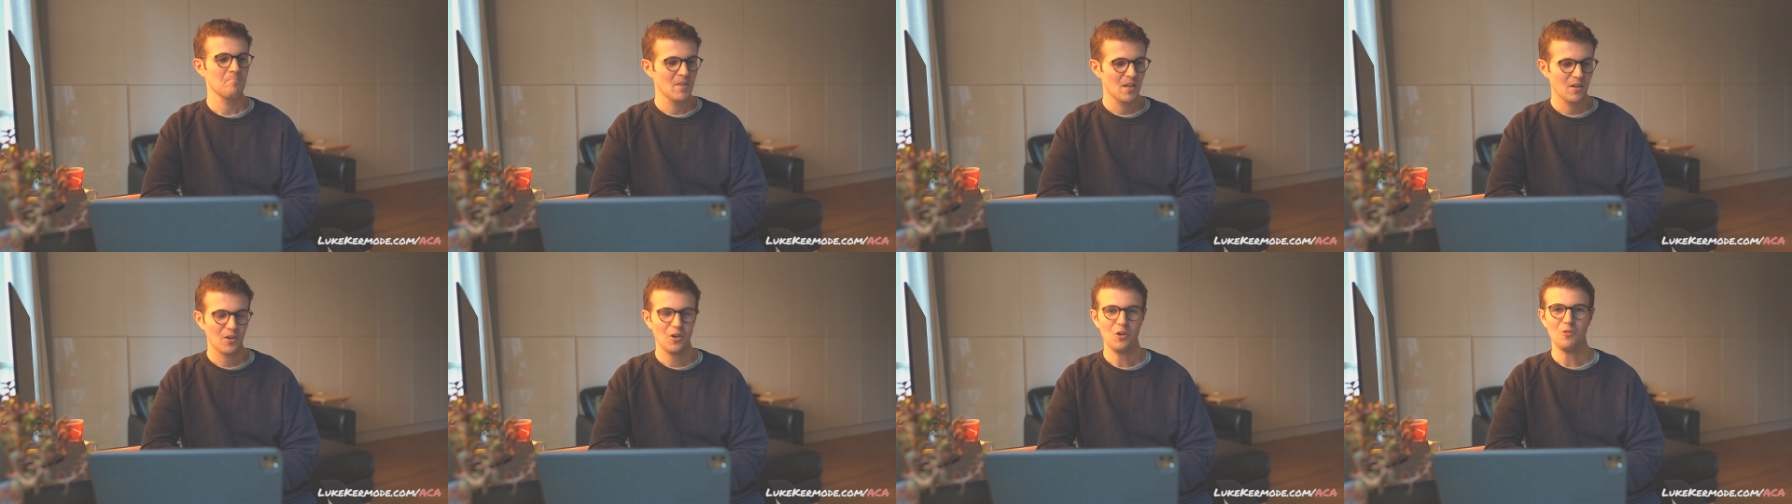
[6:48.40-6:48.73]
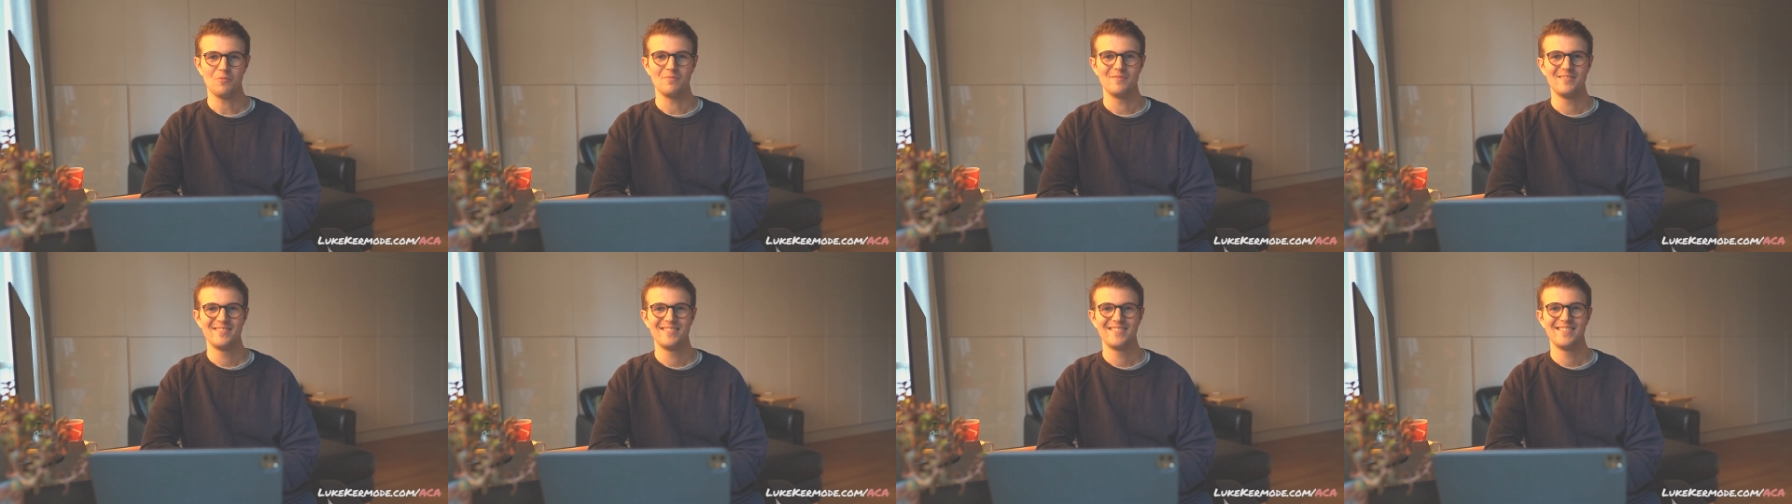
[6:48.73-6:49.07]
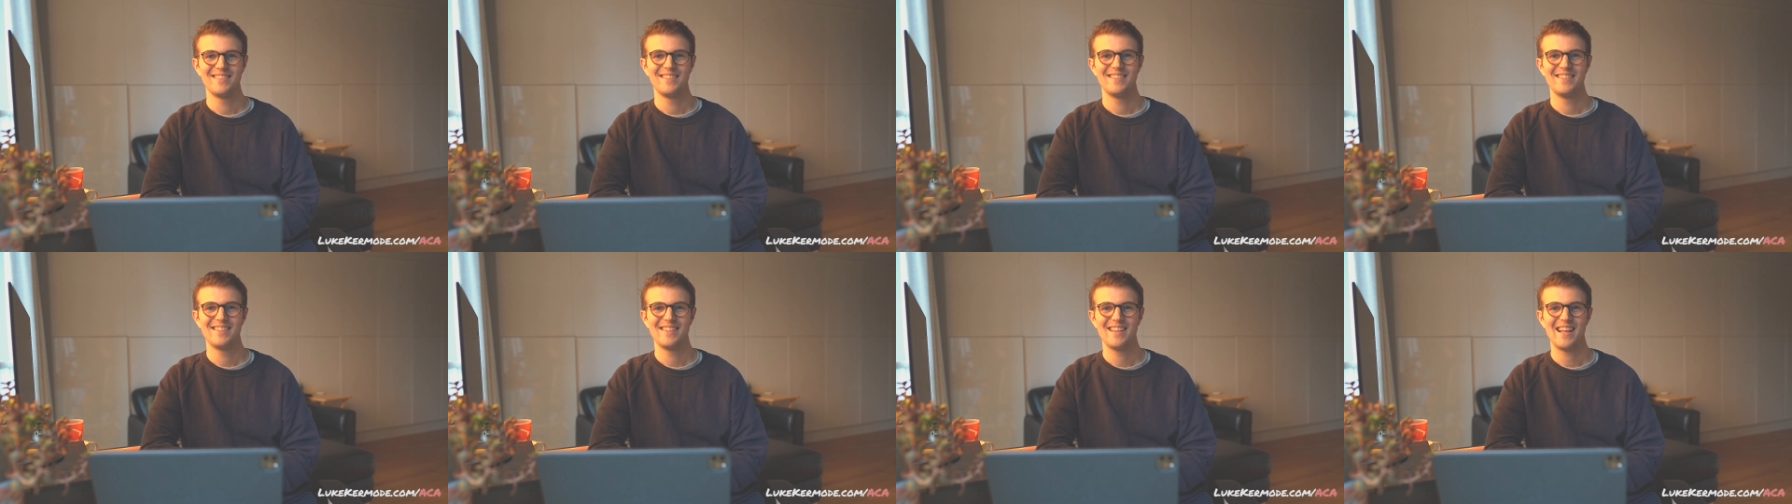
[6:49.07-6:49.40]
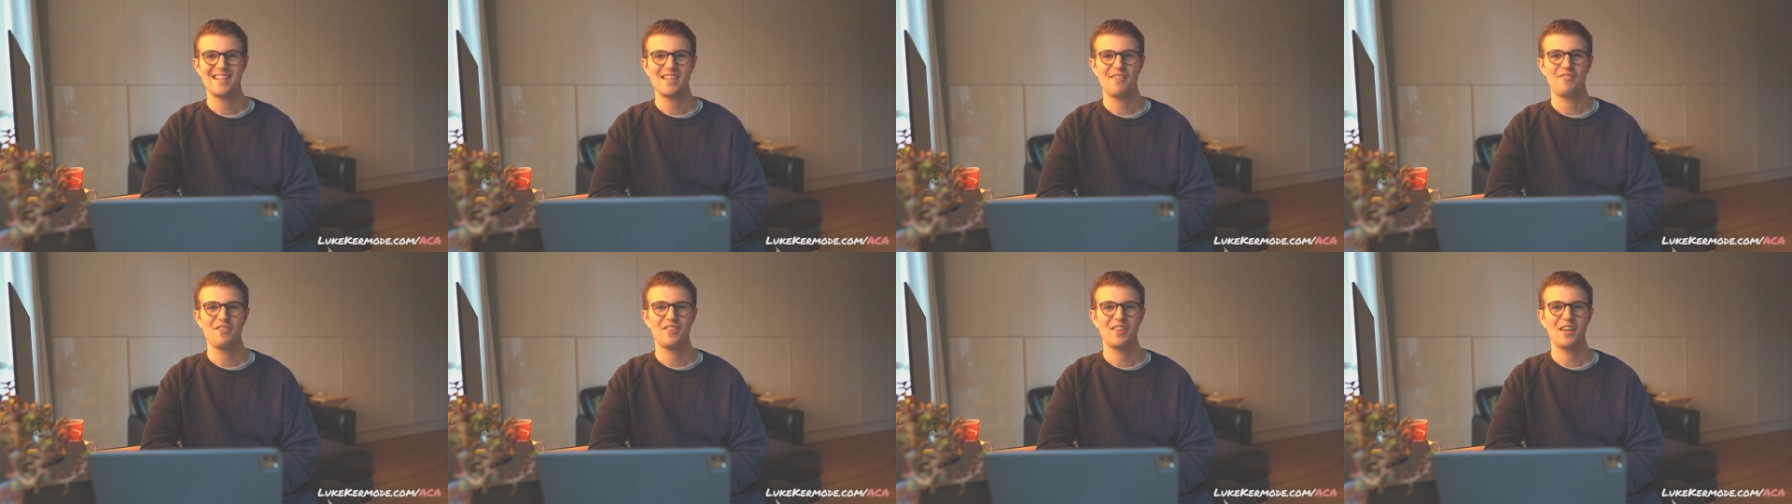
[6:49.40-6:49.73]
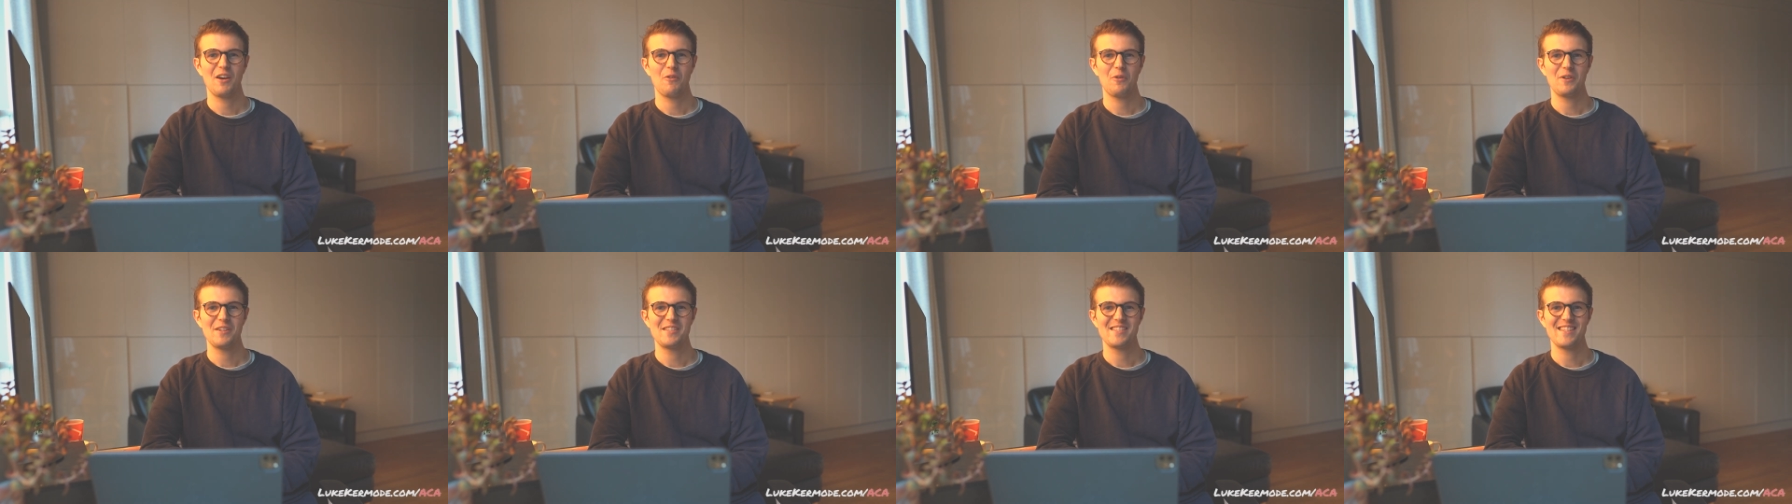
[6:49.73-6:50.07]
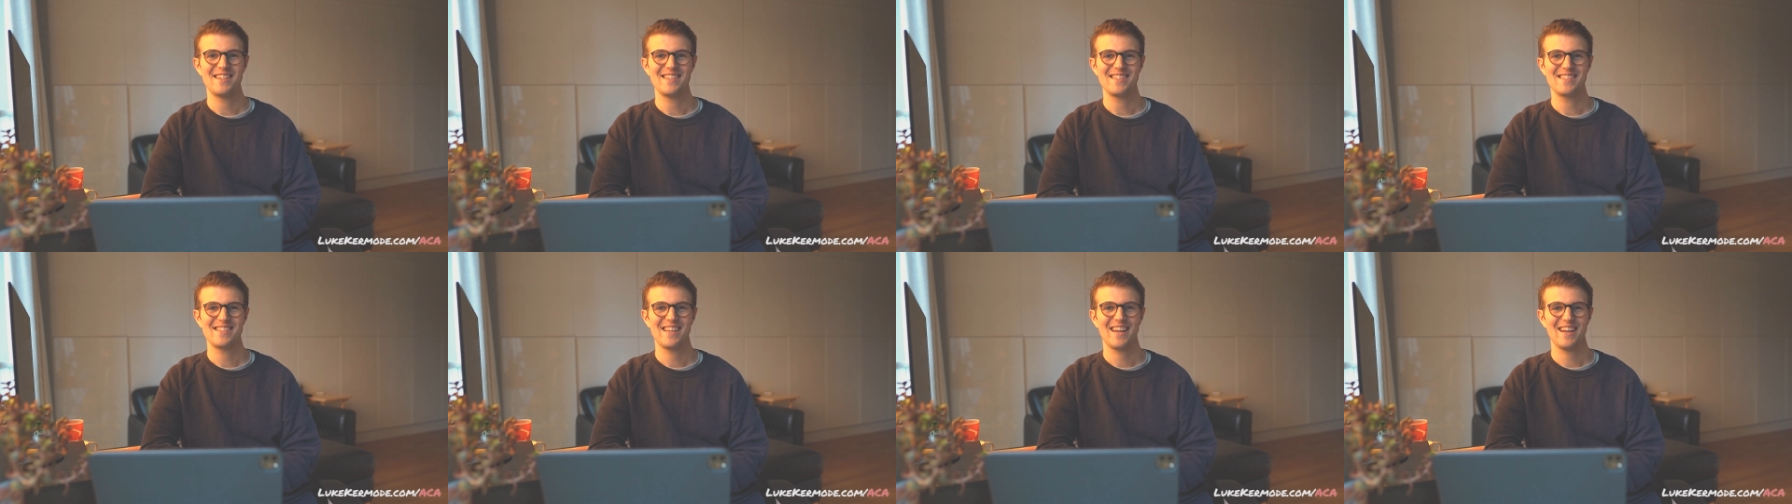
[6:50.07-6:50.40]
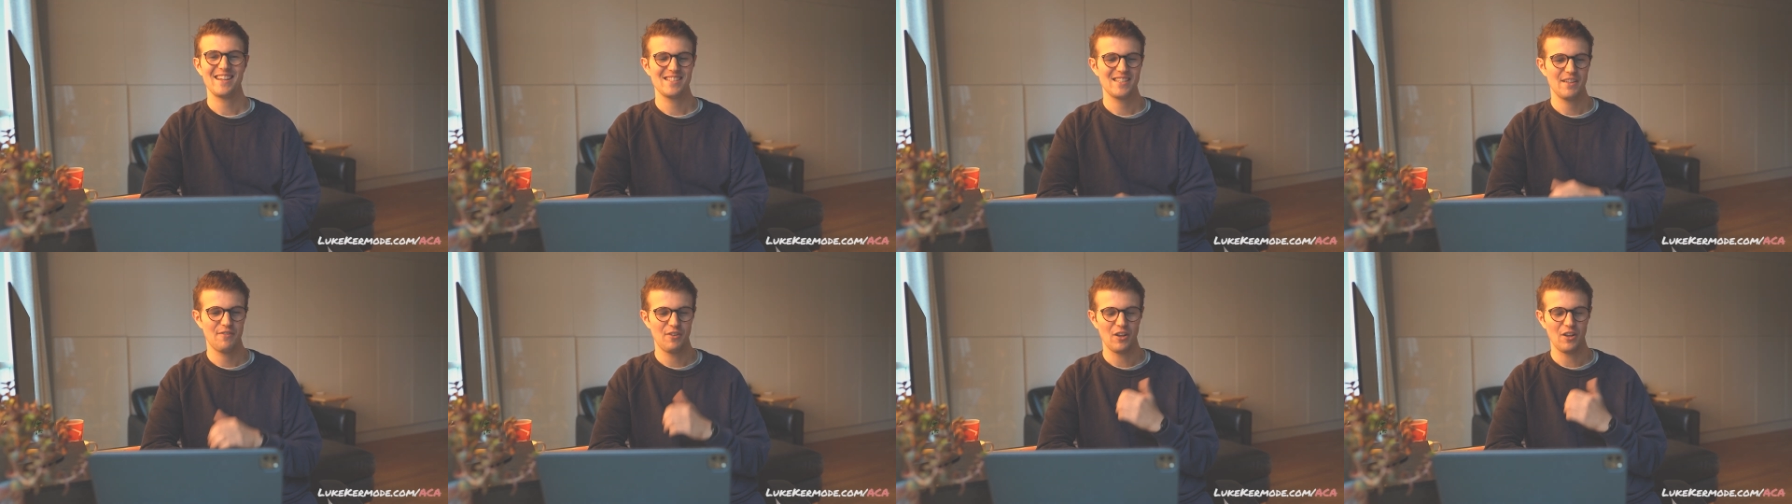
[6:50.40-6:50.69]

Cool. That's everything I wanted to discuss.